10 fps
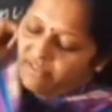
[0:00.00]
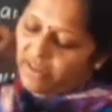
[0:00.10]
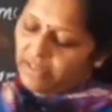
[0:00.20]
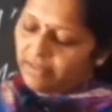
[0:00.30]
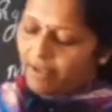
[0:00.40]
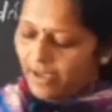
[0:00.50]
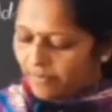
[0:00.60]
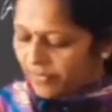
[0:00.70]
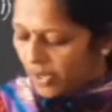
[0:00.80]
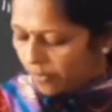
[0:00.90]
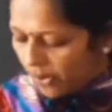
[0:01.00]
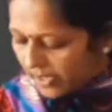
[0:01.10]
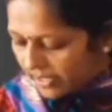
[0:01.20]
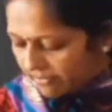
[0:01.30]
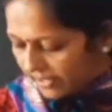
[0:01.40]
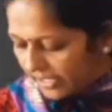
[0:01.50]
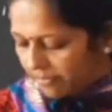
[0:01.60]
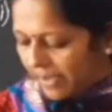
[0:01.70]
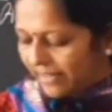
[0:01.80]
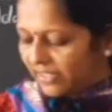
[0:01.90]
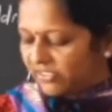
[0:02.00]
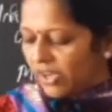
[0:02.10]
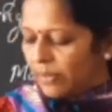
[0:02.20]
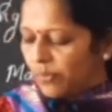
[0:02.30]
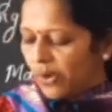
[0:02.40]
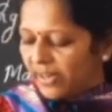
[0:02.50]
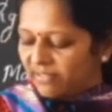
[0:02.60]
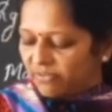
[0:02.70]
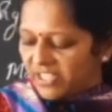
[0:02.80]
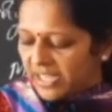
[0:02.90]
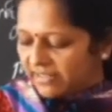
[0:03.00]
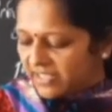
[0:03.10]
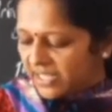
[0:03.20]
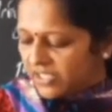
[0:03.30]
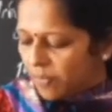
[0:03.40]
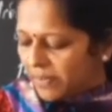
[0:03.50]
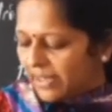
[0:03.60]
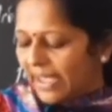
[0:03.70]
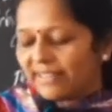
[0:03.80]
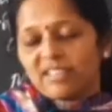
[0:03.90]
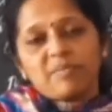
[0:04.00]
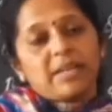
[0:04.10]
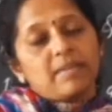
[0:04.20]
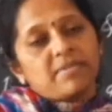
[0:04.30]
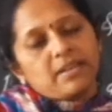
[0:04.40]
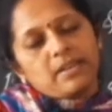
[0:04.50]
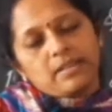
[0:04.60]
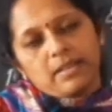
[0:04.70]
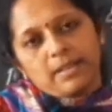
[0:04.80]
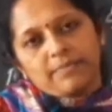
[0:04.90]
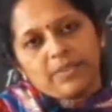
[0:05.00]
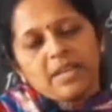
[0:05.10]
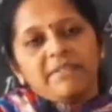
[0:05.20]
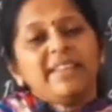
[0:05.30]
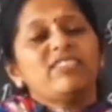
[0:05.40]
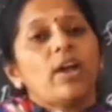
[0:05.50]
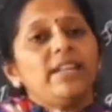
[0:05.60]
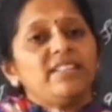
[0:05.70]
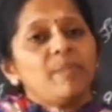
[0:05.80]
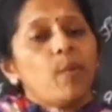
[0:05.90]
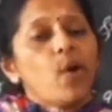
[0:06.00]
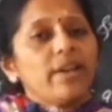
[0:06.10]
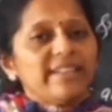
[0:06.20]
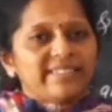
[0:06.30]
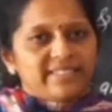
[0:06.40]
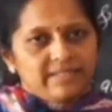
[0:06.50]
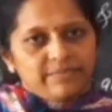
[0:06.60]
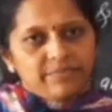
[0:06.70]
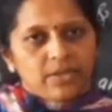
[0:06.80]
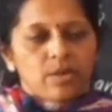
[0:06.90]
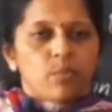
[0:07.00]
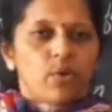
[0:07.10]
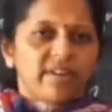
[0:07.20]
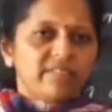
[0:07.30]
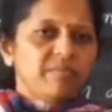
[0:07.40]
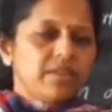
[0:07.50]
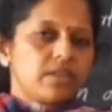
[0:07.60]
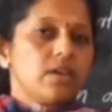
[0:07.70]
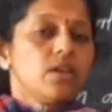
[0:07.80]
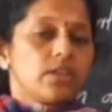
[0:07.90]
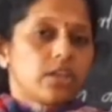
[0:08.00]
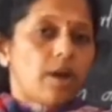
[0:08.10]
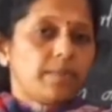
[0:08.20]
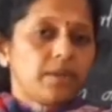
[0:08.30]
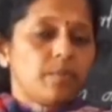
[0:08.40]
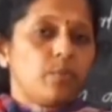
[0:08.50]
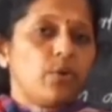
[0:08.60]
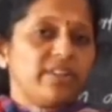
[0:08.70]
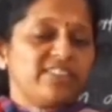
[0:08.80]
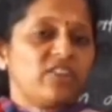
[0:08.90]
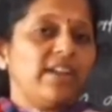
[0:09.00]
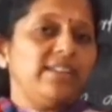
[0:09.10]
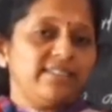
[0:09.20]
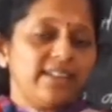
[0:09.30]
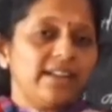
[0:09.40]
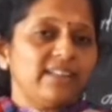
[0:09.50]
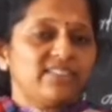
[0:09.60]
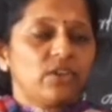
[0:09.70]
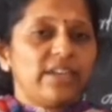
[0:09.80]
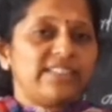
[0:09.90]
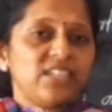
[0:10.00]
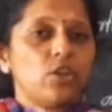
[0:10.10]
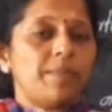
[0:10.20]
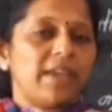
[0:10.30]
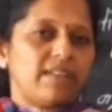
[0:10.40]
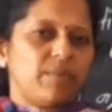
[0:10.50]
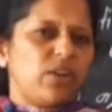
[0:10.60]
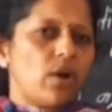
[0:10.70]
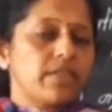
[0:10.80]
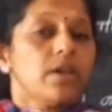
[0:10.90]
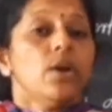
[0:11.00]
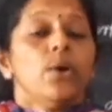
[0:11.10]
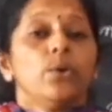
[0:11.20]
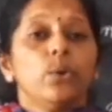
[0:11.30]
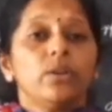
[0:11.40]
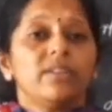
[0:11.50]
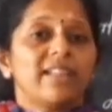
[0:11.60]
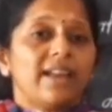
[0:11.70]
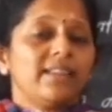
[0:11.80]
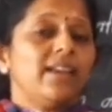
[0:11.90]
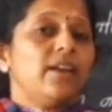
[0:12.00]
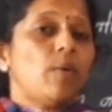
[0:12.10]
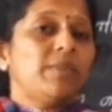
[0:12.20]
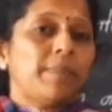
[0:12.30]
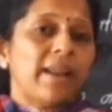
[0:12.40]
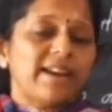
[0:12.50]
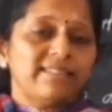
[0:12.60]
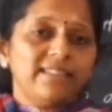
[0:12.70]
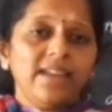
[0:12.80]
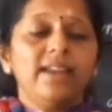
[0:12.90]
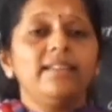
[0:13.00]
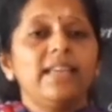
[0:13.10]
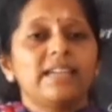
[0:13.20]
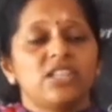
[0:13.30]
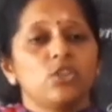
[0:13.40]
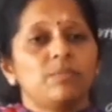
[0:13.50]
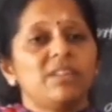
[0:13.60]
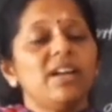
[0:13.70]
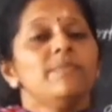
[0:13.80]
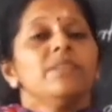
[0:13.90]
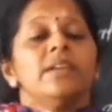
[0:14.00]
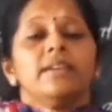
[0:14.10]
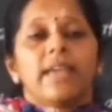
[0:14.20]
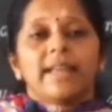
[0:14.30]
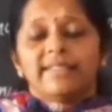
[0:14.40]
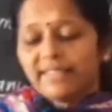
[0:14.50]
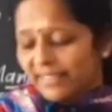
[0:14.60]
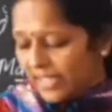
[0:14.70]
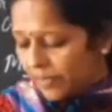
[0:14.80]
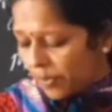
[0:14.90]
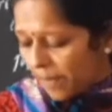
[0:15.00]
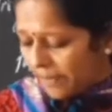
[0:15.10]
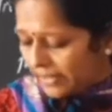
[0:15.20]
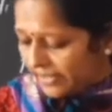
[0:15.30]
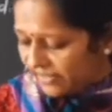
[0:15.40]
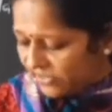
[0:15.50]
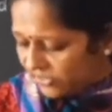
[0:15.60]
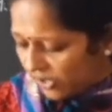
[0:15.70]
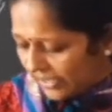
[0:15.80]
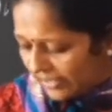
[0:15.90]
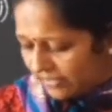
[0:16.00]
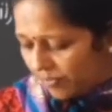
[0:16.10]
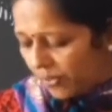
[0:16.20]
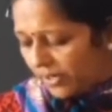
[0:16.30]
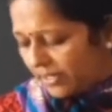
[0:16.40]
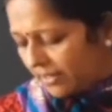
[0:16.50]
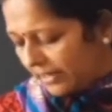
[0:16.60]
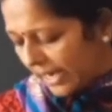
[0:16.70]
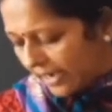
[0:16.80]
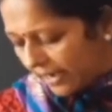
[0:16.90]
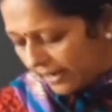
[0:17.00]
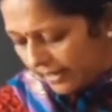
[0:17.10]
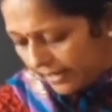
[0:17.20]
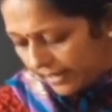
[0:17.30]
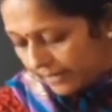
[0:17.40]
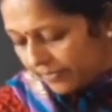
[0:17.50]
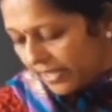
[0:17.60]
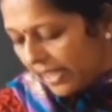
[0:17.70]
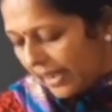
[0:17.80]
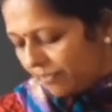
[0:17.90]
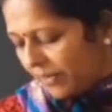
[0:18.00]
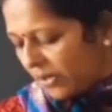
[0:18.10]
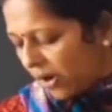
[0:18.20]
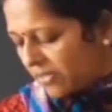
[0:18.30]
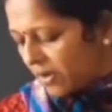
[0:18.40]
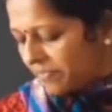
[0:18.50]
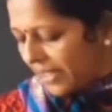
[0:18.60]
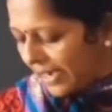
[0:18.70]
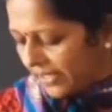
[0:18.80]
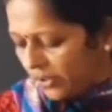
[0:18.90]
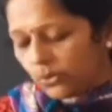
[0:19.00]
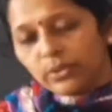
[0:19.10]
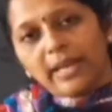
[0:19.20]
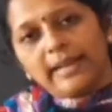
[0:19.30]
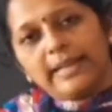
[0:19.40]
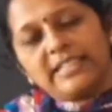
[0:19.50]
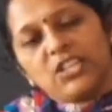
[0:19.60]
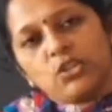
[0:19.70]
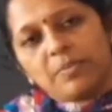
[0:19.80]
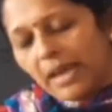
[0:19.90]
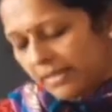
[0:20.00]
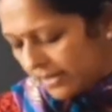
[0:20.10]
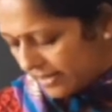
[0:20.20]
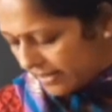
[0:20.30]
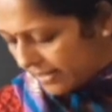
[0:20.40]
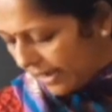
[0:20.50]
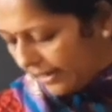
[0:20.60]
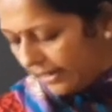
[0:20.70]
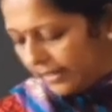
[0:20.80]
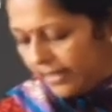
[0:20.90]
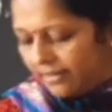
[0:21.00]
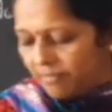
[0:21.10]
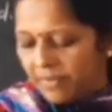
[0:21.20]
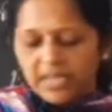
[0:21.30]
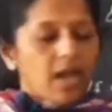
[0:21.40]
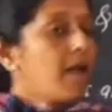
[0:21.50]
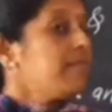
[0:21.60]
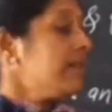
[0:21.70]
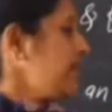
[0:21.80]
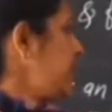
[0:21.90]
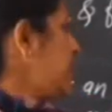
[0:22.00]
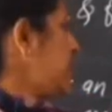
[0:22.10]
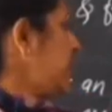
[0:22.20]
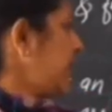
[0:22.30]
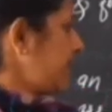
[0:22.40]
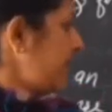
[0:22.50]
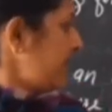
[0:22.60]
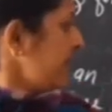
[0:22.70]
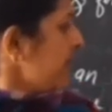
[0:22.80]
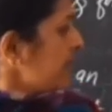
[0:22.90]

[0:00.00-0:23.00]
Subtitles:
Soil is a porous one, it makes the soil porous, which exchange of gases becomes easy. When soil is a porous means a soft porous soil is there, and so exchange of gas, because roots are there of the plants need the exchange of the gases here properly. So soil is a porous it here, and because of that, due to that exchange of gases is there, it is become easier one.